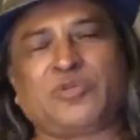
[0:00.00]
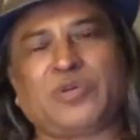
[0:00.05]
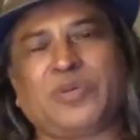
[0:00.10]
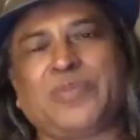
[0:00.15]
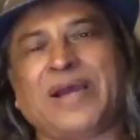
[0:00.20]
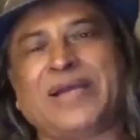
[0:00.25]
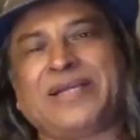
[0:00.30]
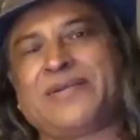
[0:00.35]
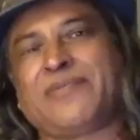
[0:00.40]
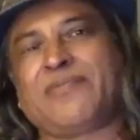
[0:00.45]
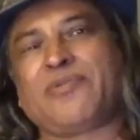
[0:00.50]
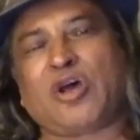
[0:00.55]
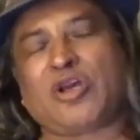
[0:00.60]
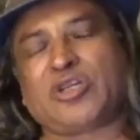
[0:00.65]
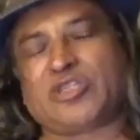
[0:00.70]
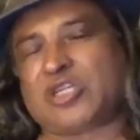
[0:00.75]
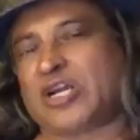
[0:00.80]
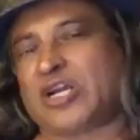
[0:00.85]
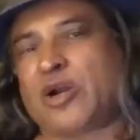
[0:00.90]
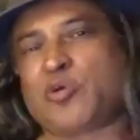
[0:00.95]
we might have
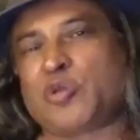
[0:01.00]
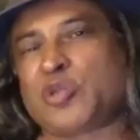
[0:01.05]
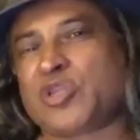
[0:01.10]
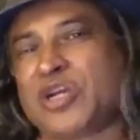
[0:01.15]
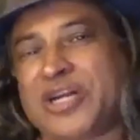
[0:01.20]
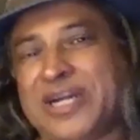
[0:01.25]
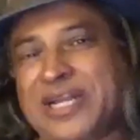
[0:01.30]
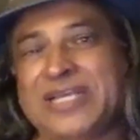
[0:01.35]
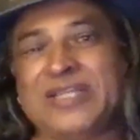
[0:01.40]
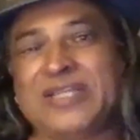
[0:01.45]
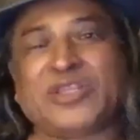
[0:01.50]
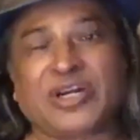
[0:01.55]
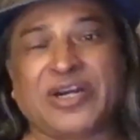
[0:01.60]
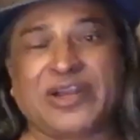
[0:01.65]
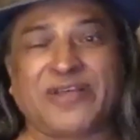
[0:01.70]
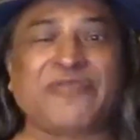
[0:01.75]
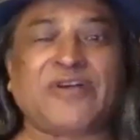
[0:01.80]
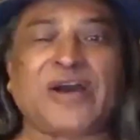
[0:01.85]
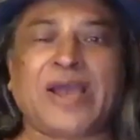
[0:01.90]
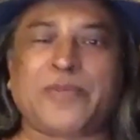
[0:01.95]
lost around
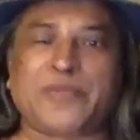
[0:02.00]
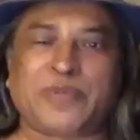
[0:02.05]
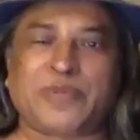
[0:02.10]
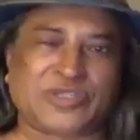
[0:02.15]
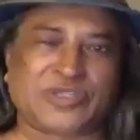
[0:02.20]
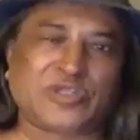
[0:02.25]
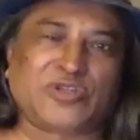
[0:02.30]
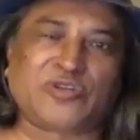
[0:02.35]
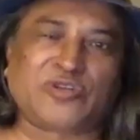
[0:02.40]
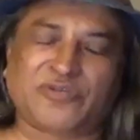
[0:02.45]
30-35%